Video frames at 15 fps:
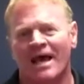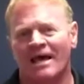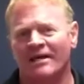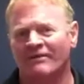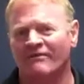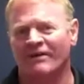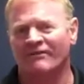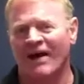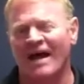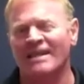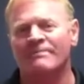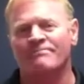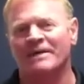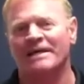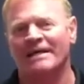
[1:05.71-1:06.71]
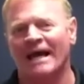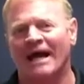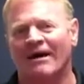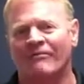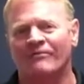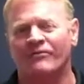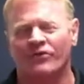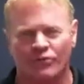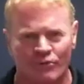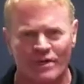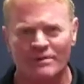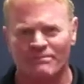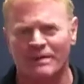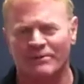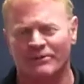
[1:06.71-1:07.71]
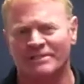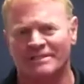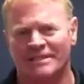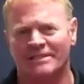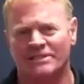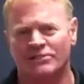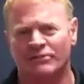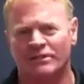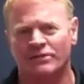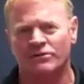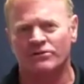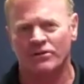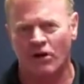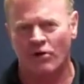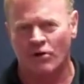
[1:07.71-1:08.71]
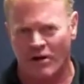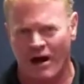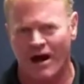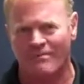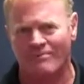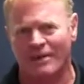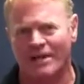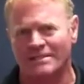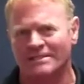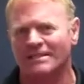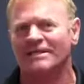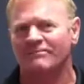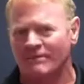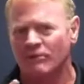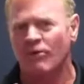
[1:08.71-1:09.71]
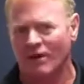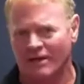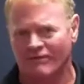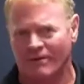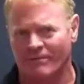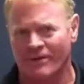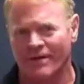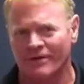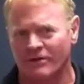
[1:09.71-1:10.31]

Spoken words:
And if I had to pick out 3 people in this industry who know comp plans, he'd be one of them.